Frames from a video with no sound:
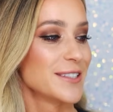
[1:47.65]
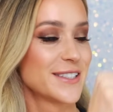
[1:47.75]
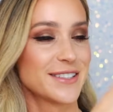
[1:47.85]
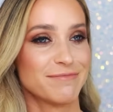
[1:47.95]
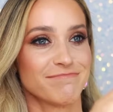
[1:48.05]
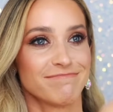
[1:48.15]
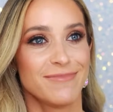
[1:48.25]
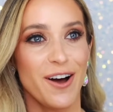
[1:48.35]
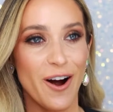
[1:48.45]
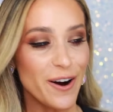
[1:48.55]
It's
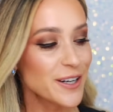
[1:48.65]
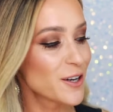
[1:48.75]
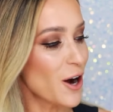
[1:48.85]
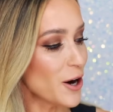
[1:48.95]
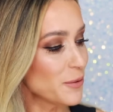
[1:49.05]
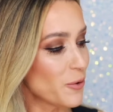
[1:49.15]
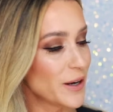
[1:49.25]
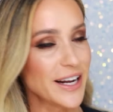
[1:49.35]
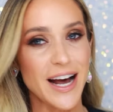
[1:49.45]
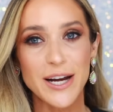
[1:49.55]
hard
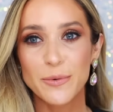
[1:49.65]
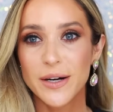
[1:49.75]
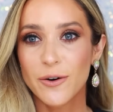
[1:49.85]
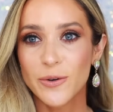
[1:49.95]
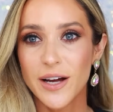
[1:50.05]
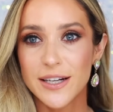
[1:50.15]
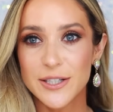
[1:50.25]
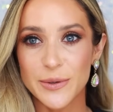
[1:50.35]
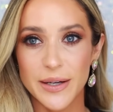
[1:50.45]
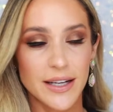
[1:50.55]
cardboard. I kind of want to hold on
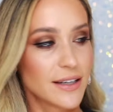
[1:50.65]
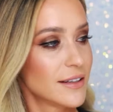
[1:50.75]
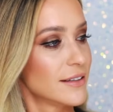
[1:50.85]
to it.